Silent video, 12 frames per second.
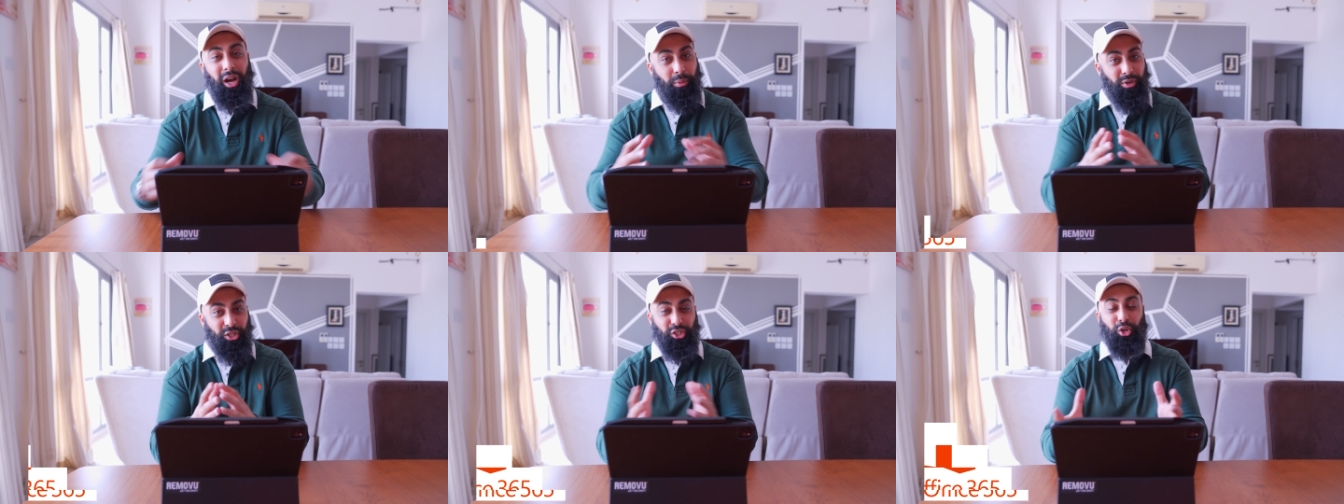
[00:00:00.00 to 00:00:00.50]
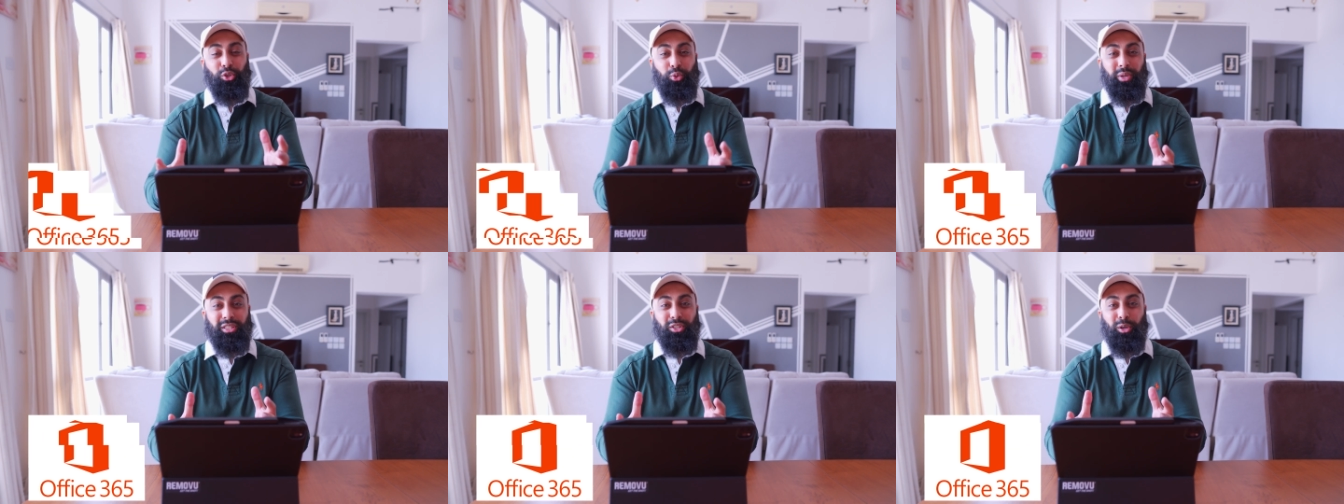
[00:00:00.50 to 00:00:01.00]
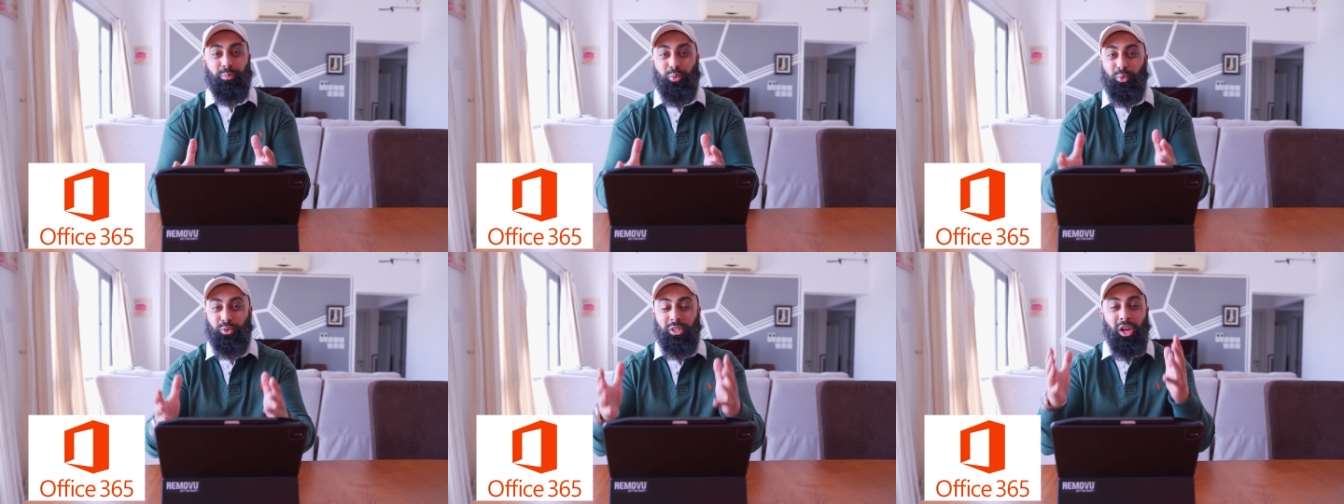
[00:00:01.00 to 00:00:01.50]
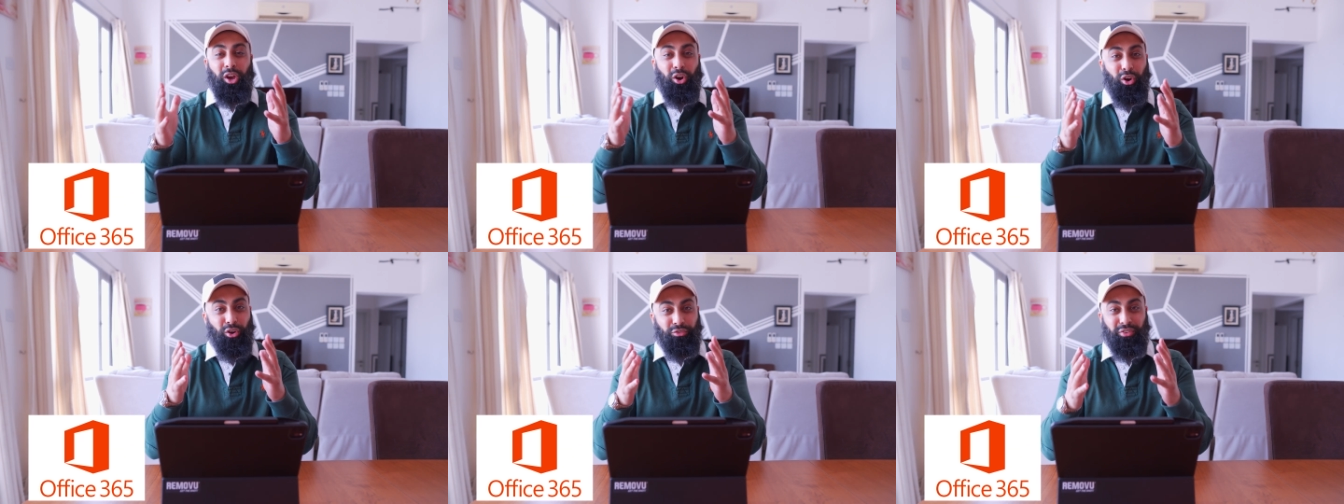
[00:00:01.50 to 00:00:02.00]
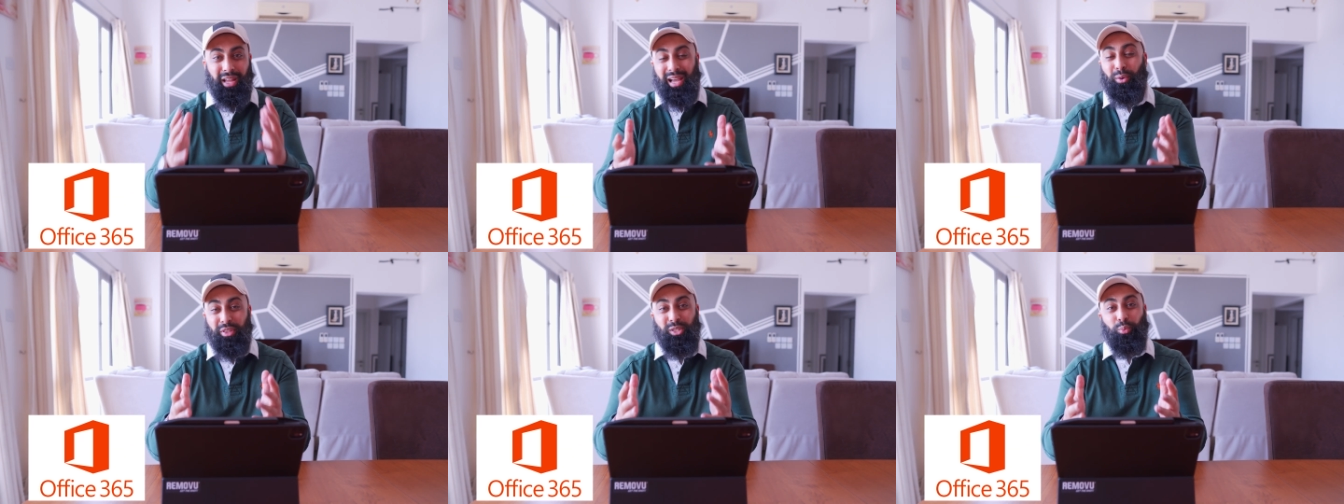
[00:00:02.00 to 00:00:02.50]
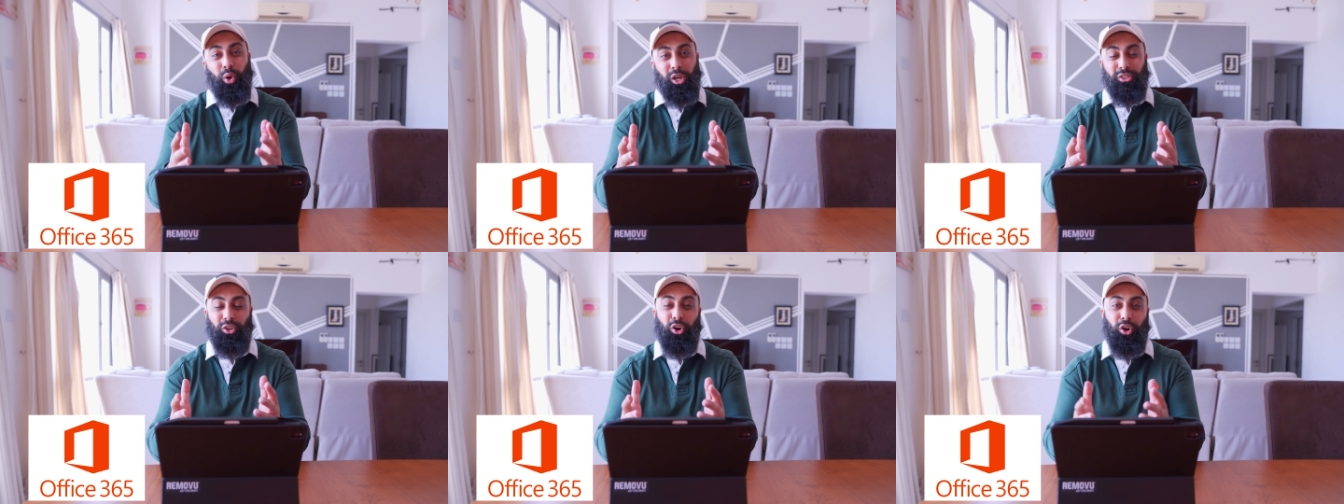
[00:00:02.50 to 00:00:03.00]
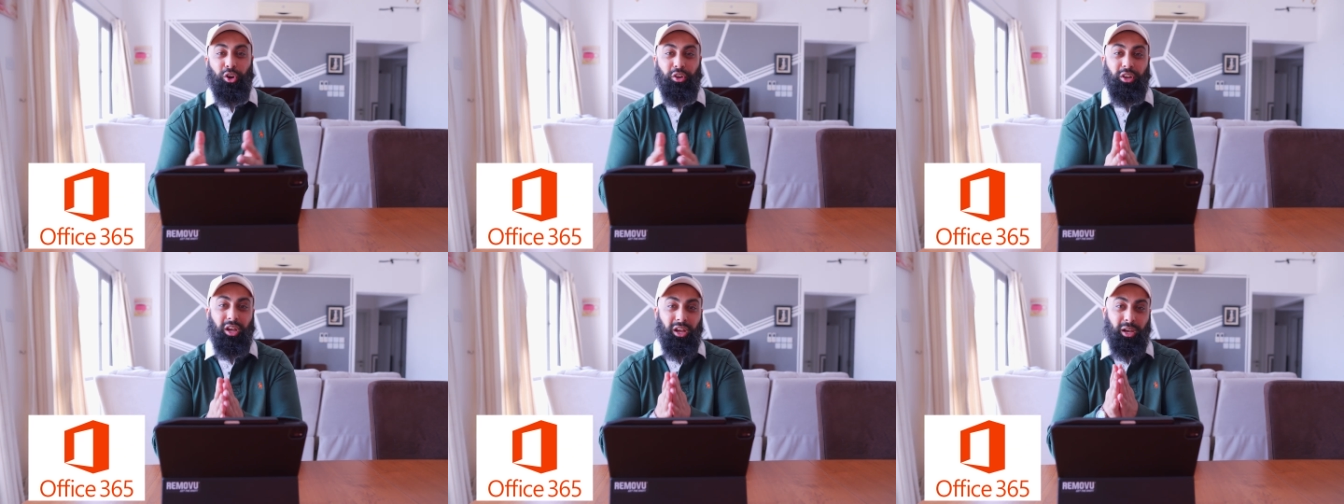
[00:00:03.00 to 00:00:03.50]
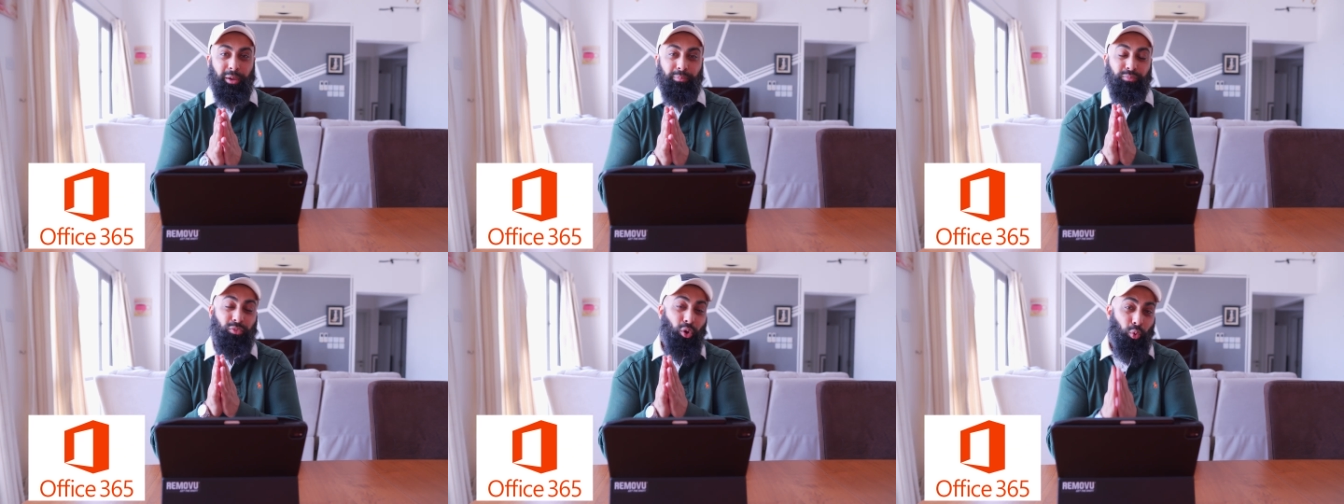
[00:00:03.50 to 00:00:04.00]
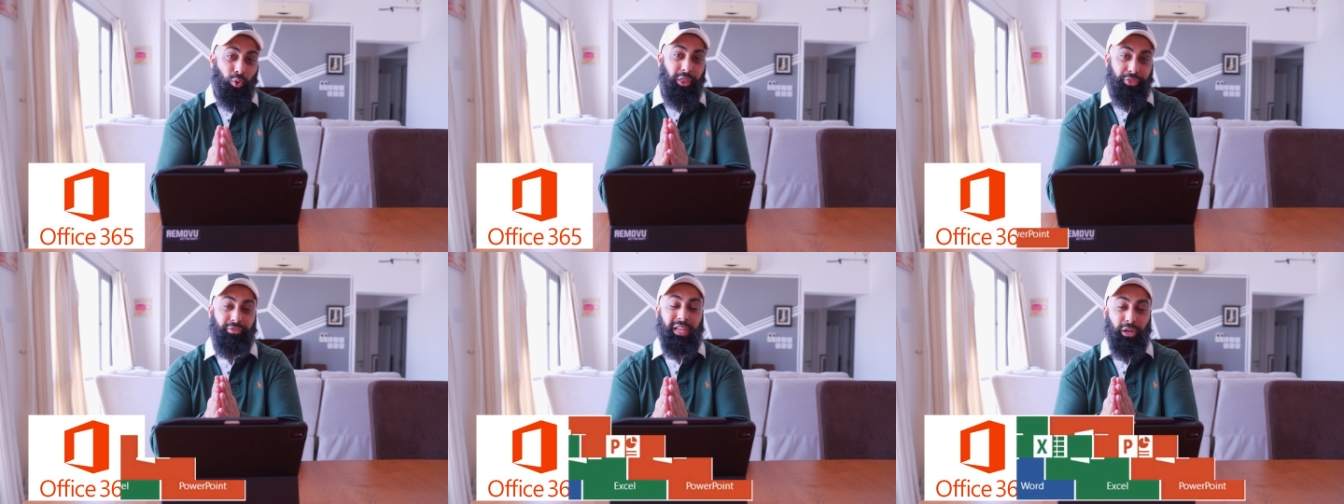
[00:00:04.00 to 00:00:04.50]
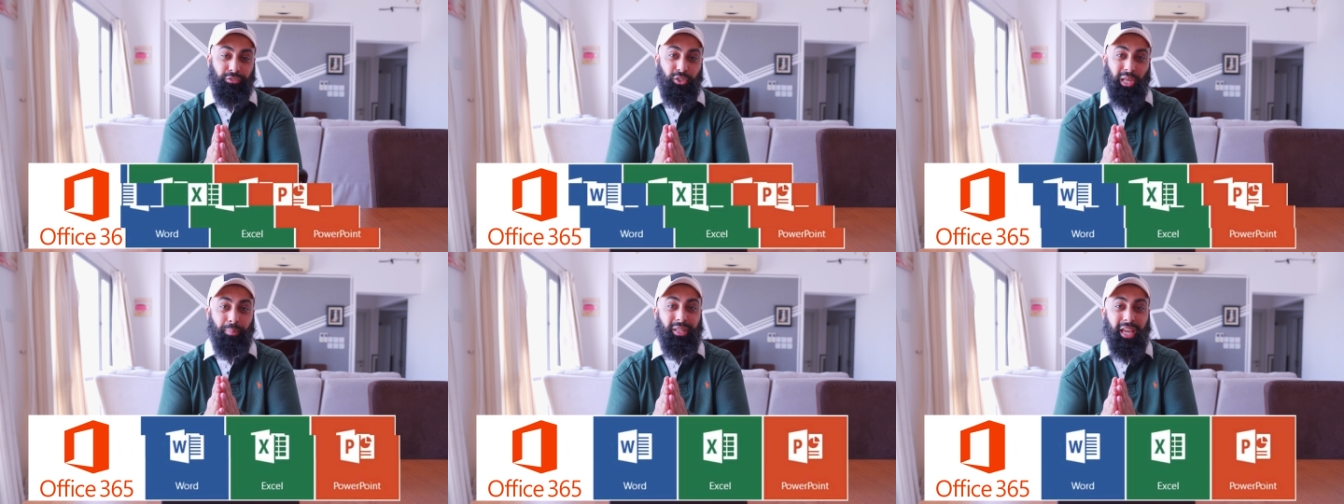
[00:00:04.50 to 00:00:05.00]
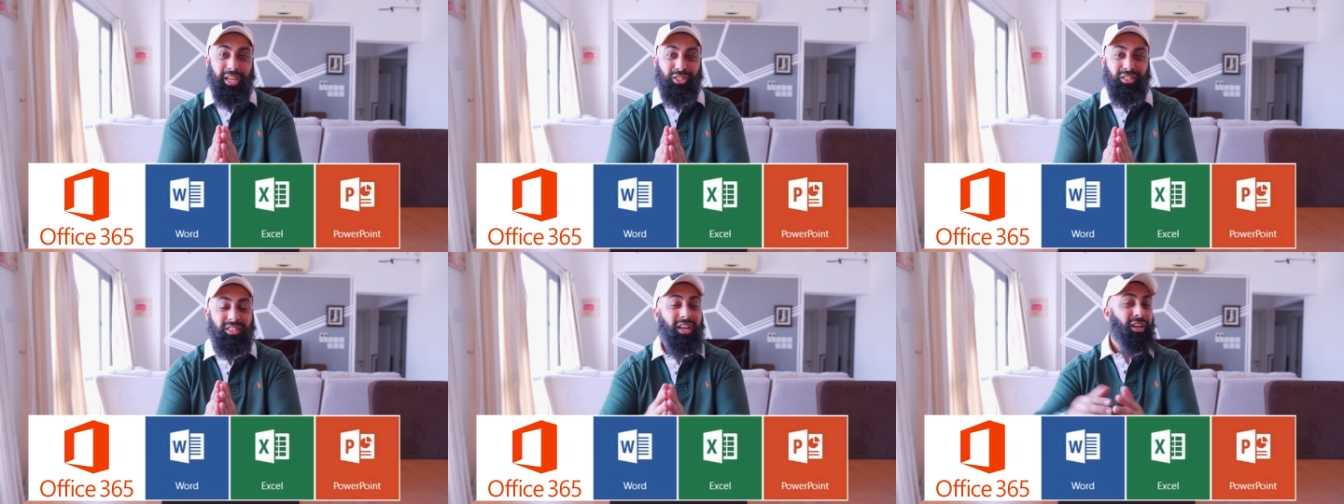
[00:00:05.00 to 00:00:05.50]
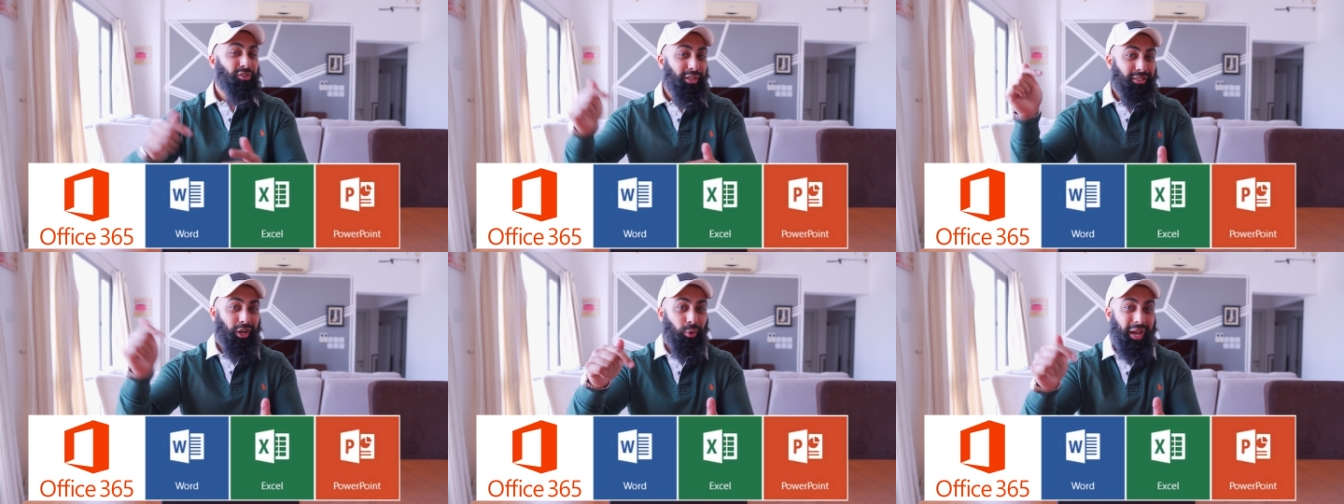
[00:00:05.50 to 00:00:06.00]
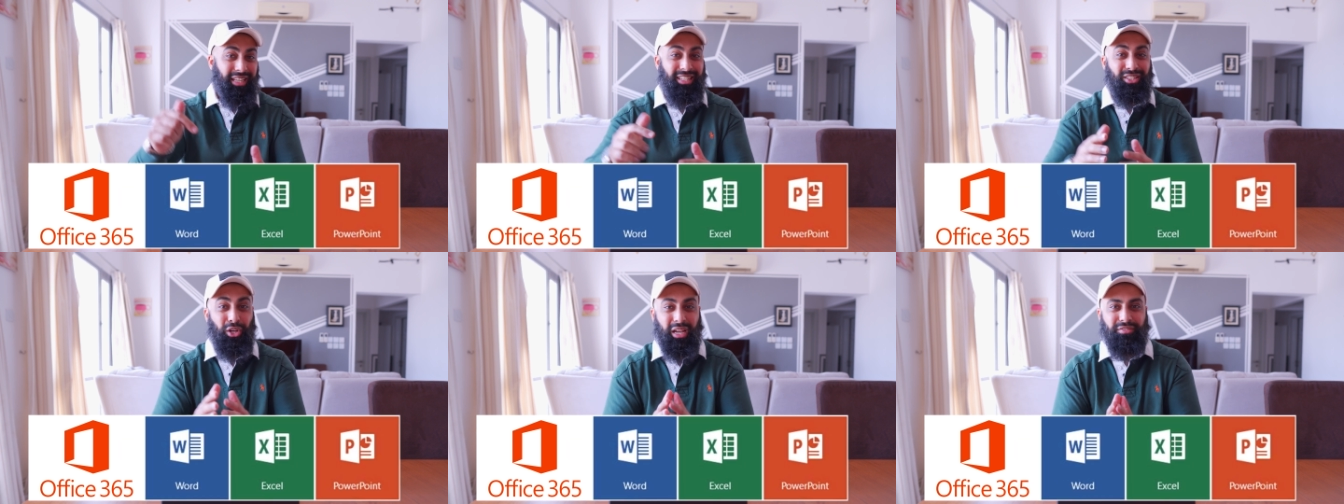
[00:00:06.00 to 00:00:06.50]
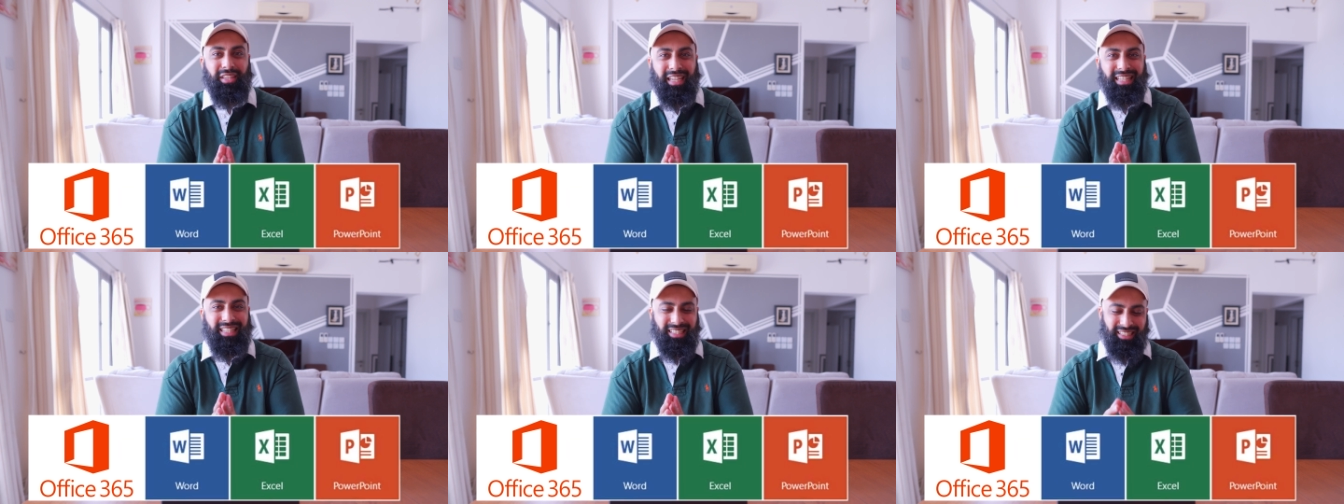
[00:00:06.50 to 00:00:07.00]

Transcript: I'm going to show you examples of how this works on um, all three of those applications. So let's go ahead and dive in.